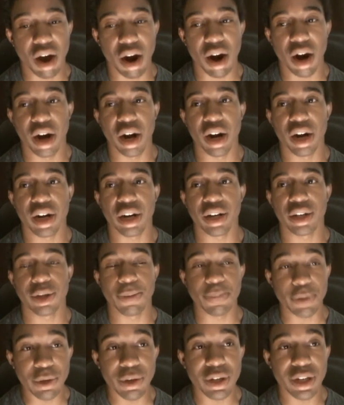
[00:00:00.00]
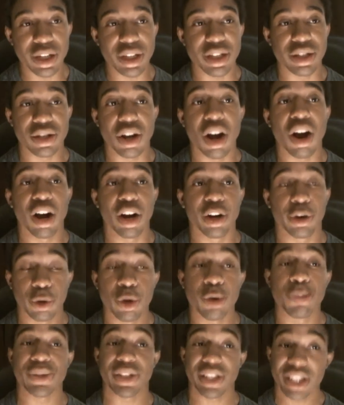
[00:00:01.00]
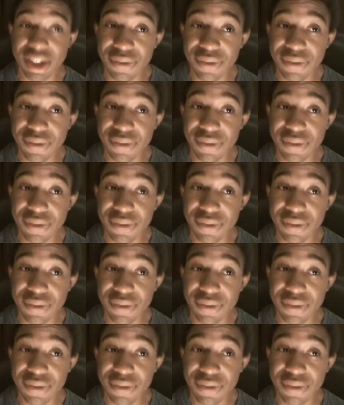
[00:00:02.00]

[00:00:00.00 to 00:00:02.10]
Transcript: our communities, our groups,